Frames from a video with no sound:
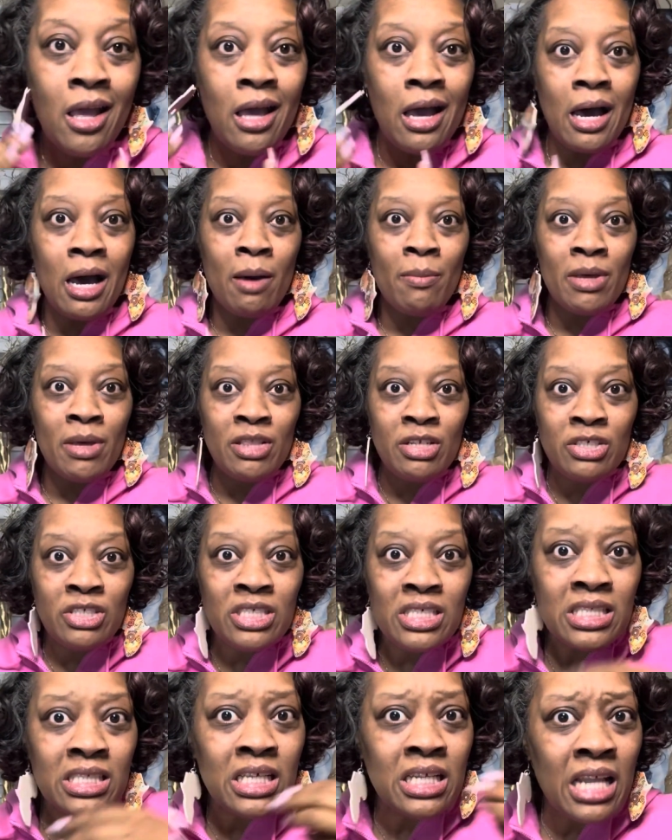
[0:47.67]
and there's
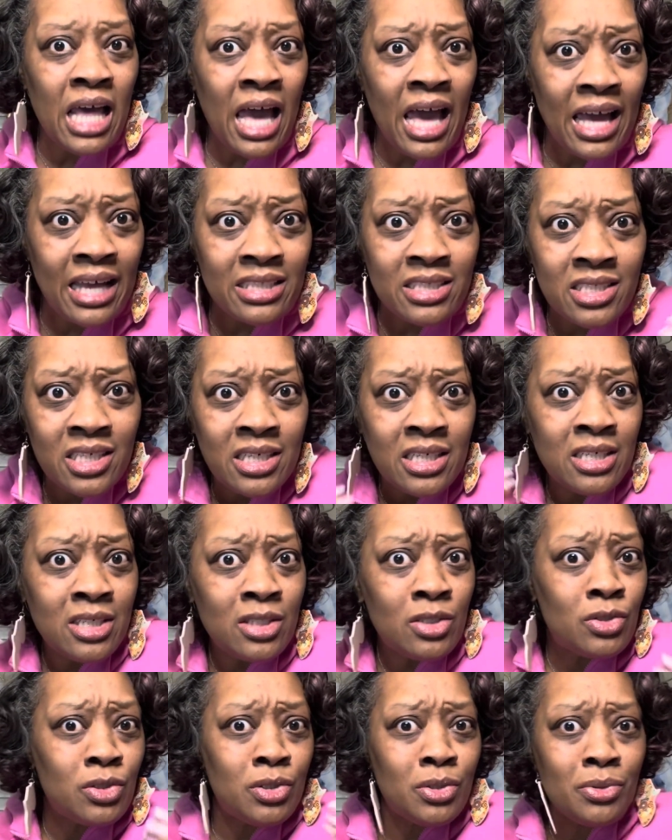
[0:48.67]
just a lot
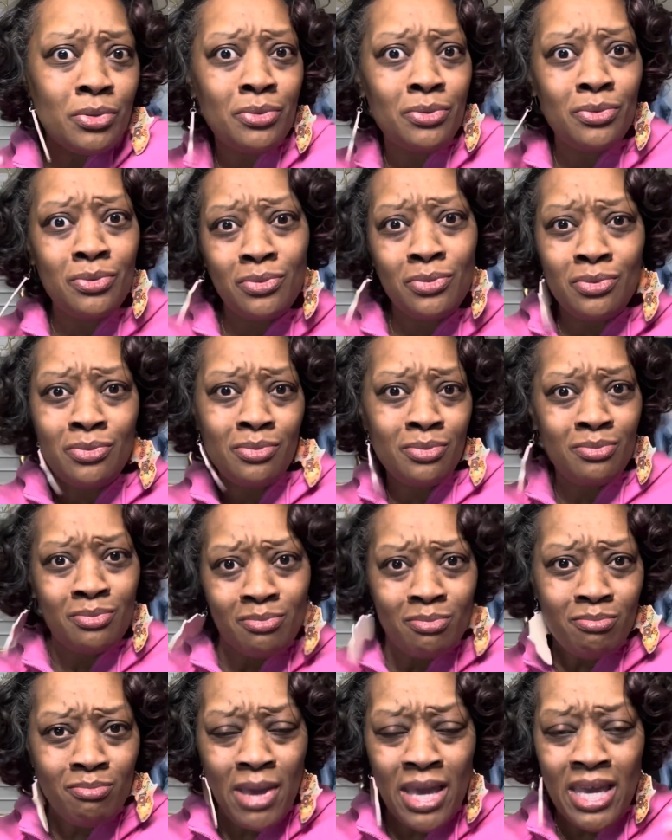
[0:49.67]
to
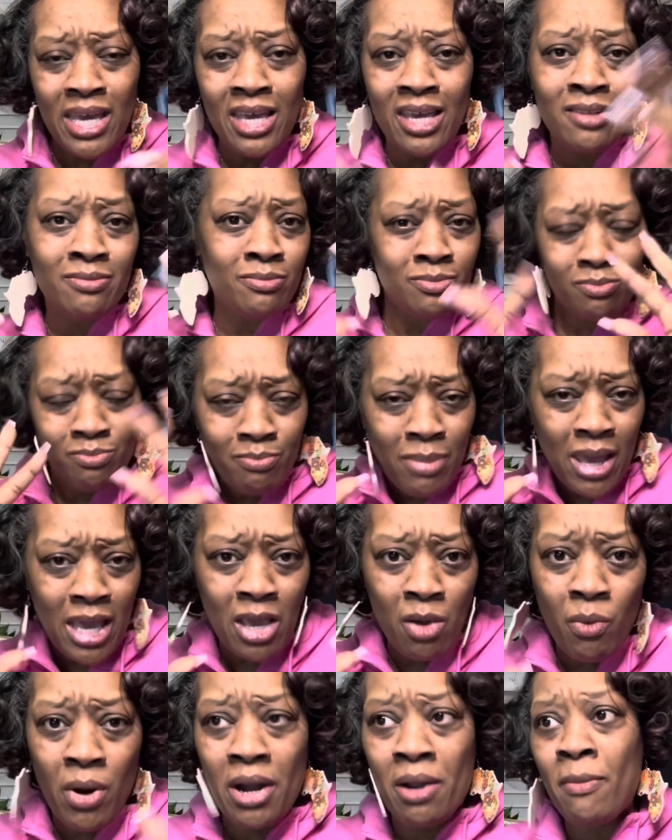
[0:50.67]
make it
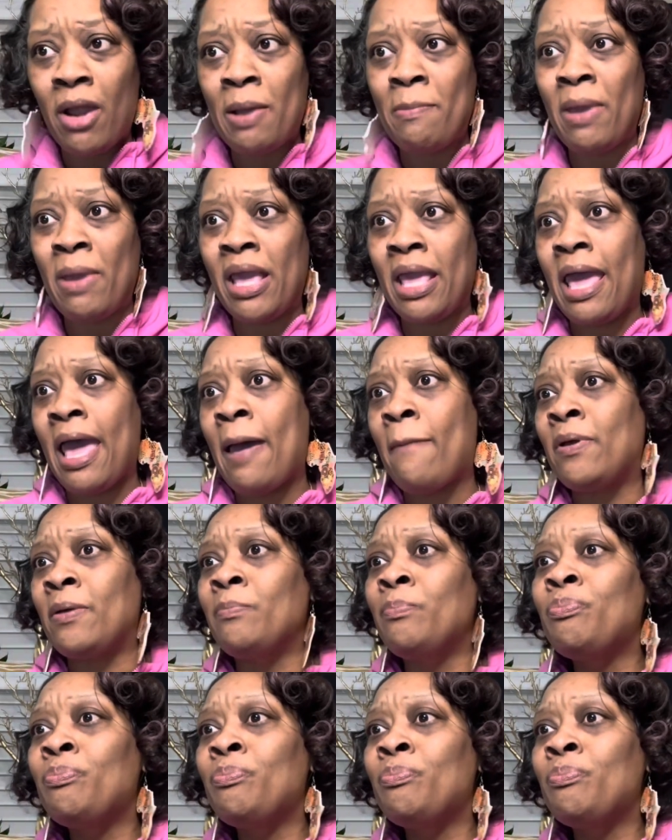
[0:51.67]
work, right? Make it happen.